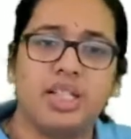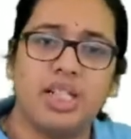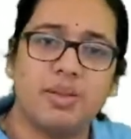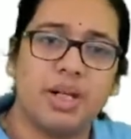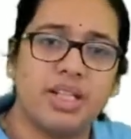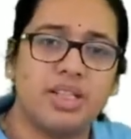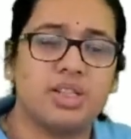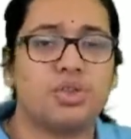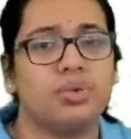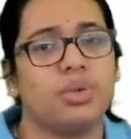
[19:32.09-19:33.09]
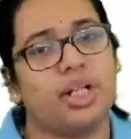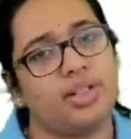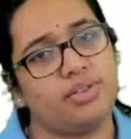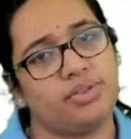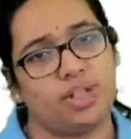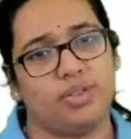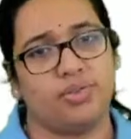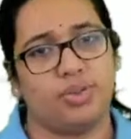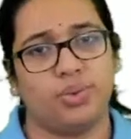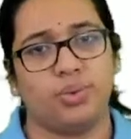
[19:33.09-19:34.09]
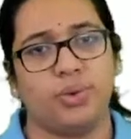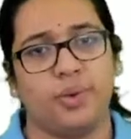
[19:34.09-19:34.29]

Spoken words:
3 minus 2 and 5 2.